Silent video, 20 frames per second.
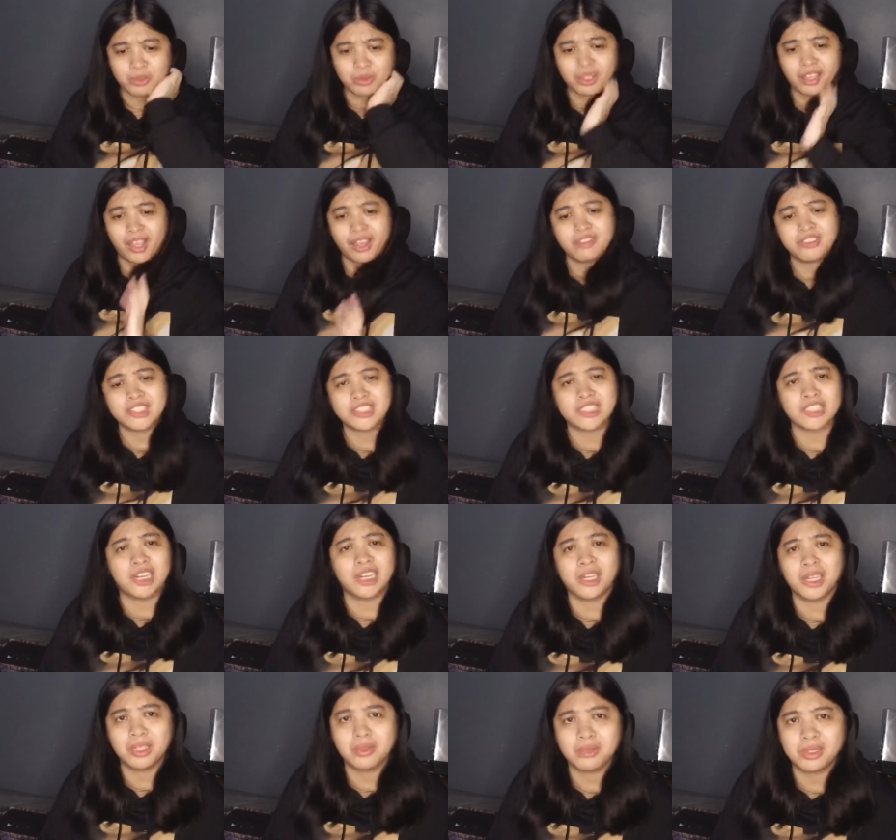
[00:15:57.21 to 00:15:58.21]
We'll have the
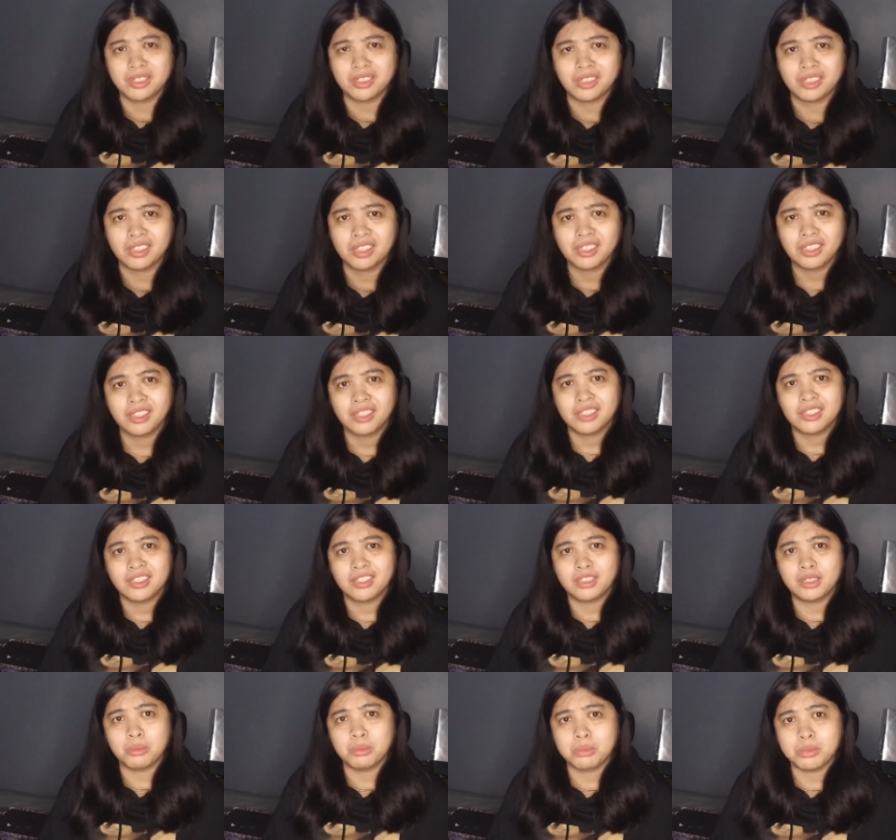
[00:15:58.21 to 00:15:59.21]
time and the
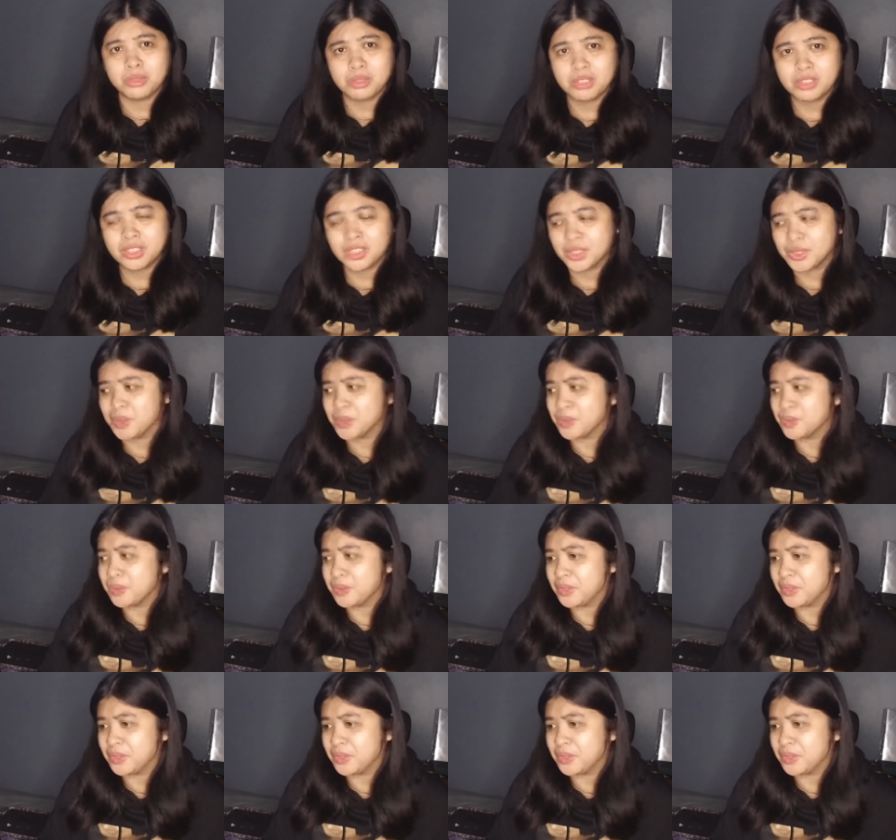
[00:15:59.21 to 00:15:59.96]
rest of the stuff that